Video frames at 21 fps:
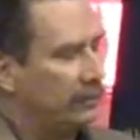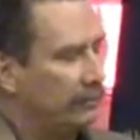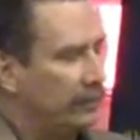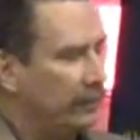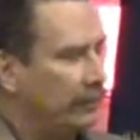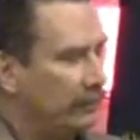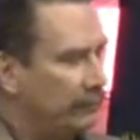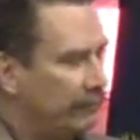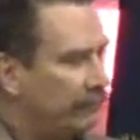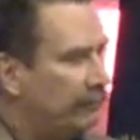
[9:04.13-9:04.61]

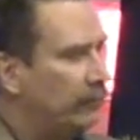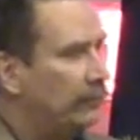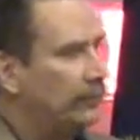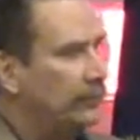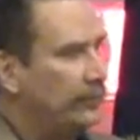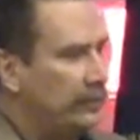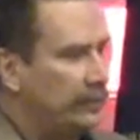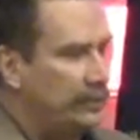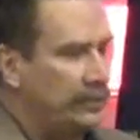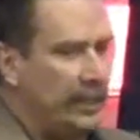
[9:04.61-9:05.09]
around the
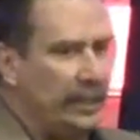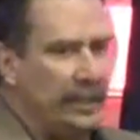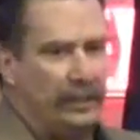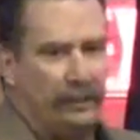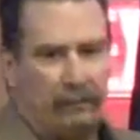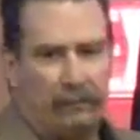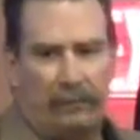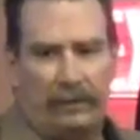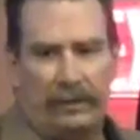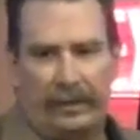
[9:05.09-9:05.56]
1st of
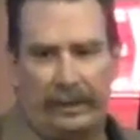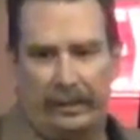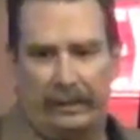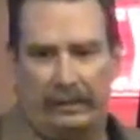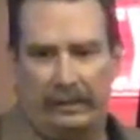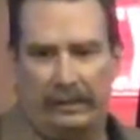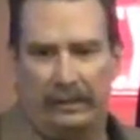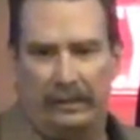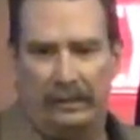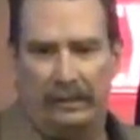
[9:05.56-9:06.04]
January.
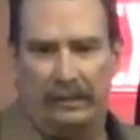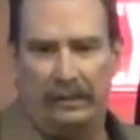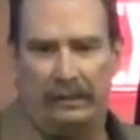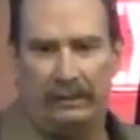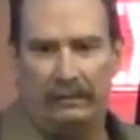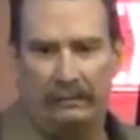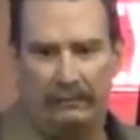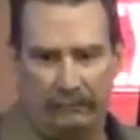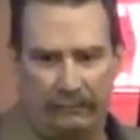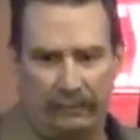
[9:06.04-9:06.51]

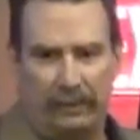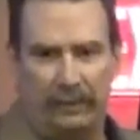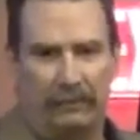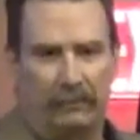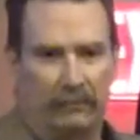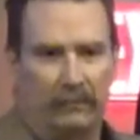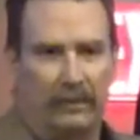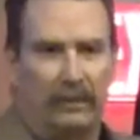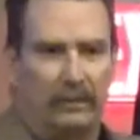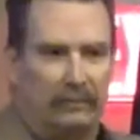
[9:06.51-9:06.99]
You
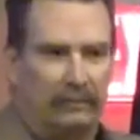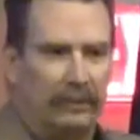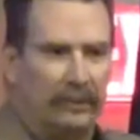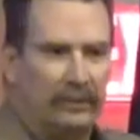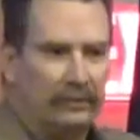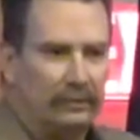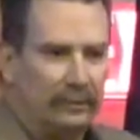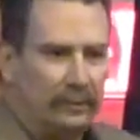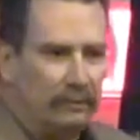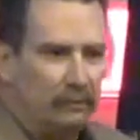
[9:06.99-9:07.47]
know,
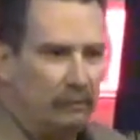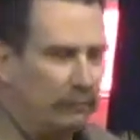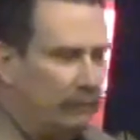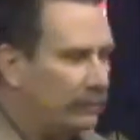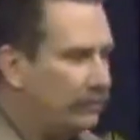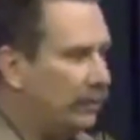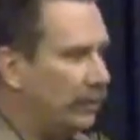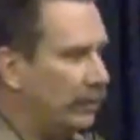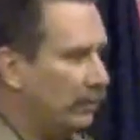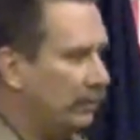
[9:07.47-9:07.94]
that's, that's what we
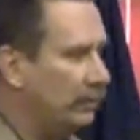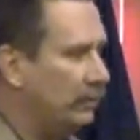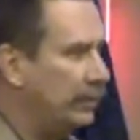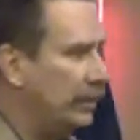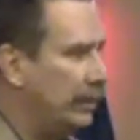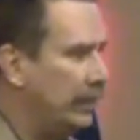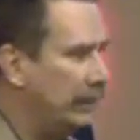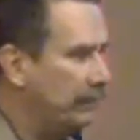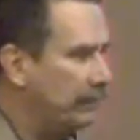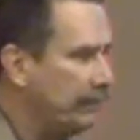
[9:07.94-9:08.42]
try to
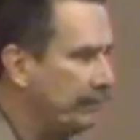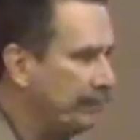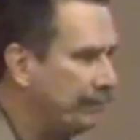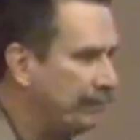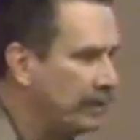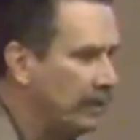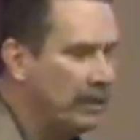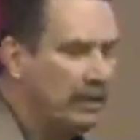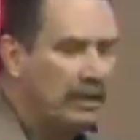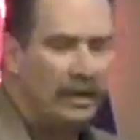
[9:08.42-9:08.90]
look at.
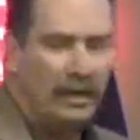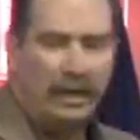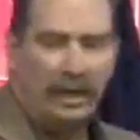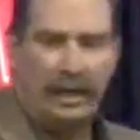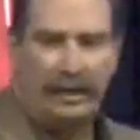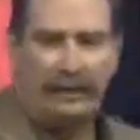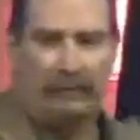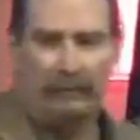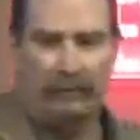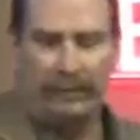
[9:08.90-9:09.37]

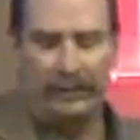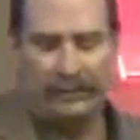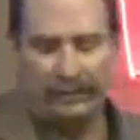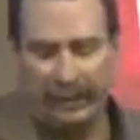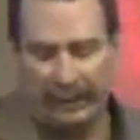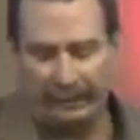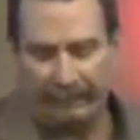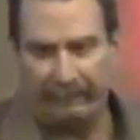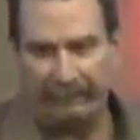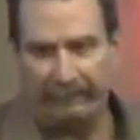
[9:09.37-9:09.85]
And then we
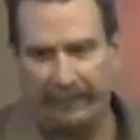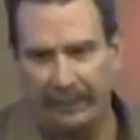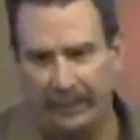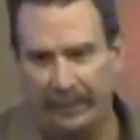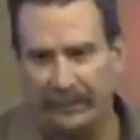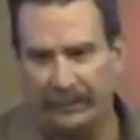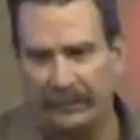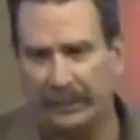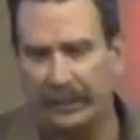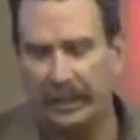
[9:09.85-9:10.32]
try to
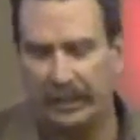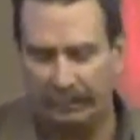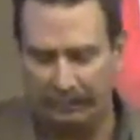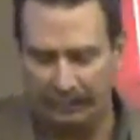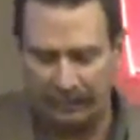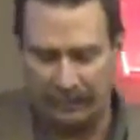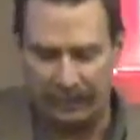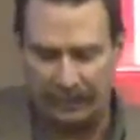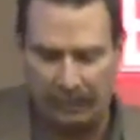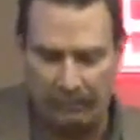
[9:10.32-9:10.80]
finish
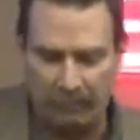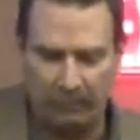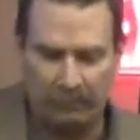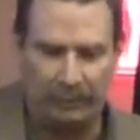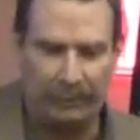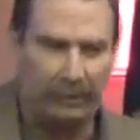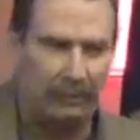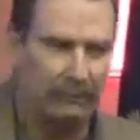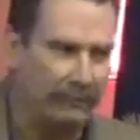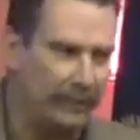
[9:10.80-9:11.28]
up
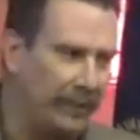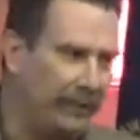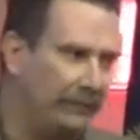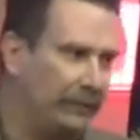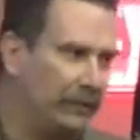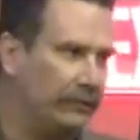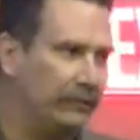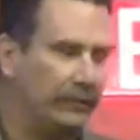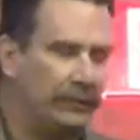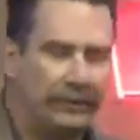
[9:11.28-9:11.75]
somewhere around
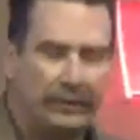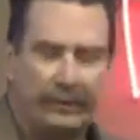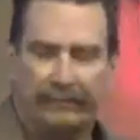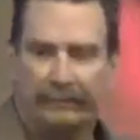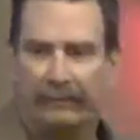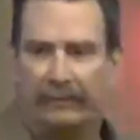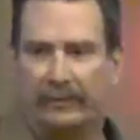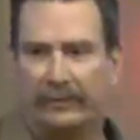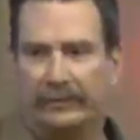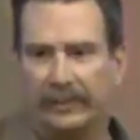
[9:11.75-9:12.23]
the
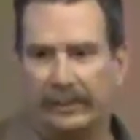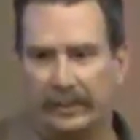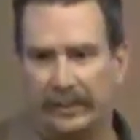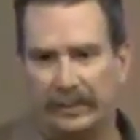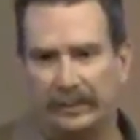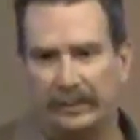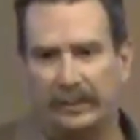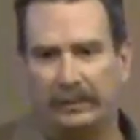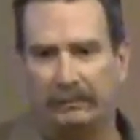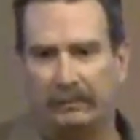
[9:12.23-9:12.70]
31st of
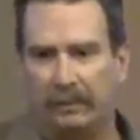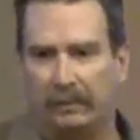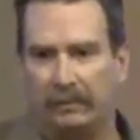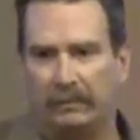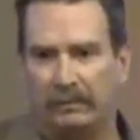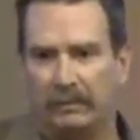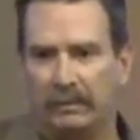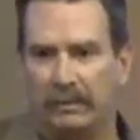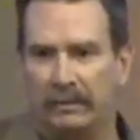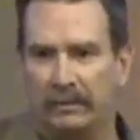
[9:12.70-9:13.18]
December.
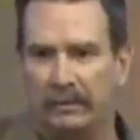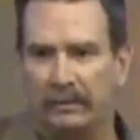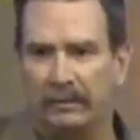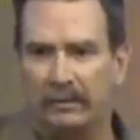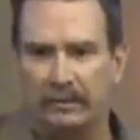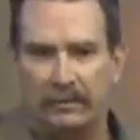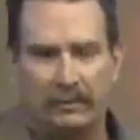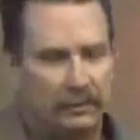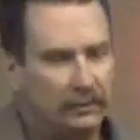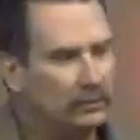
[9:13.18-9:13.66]

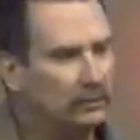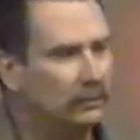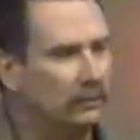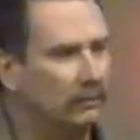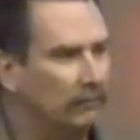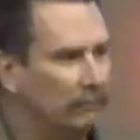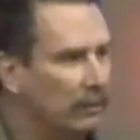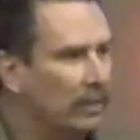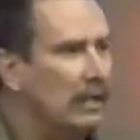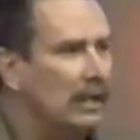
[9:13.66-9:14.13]

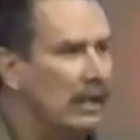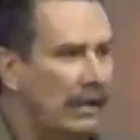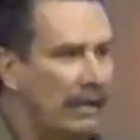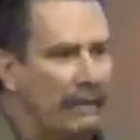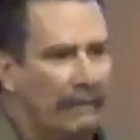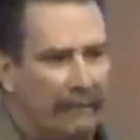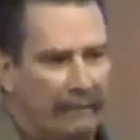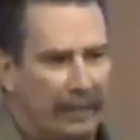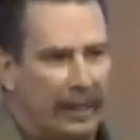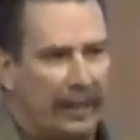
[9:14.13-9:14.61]
So
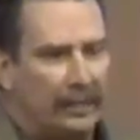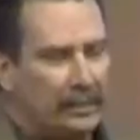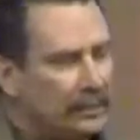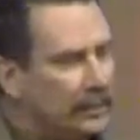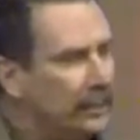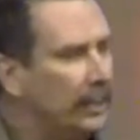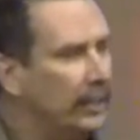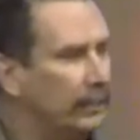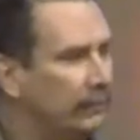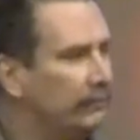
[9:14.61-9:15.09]
that's
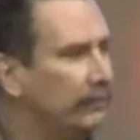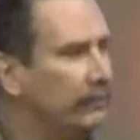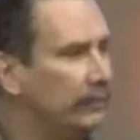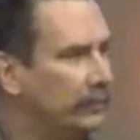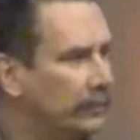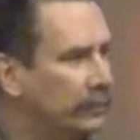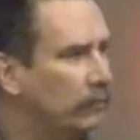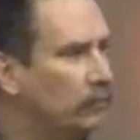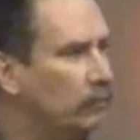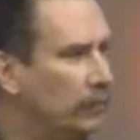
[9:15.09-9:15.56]
kind of a
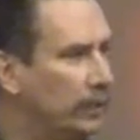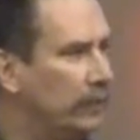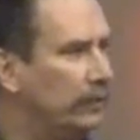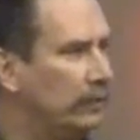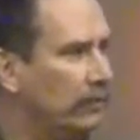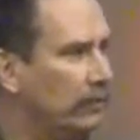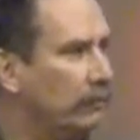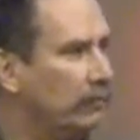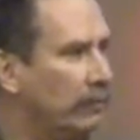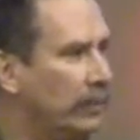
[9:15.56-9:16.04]
good
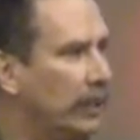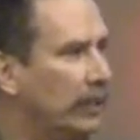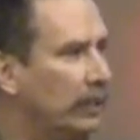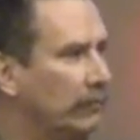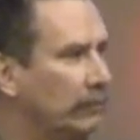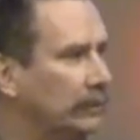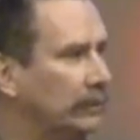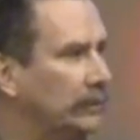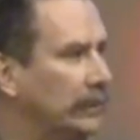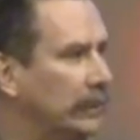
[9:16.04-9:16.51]
window, what I
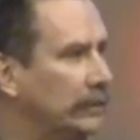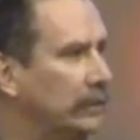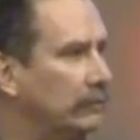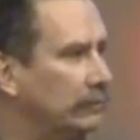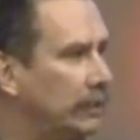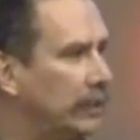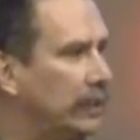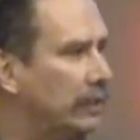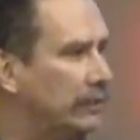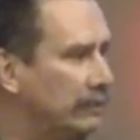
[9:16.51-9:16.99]
always think
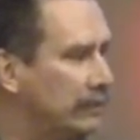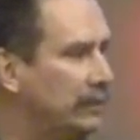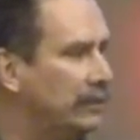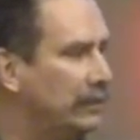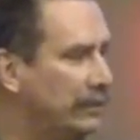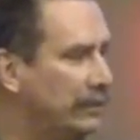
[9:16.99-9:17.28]
about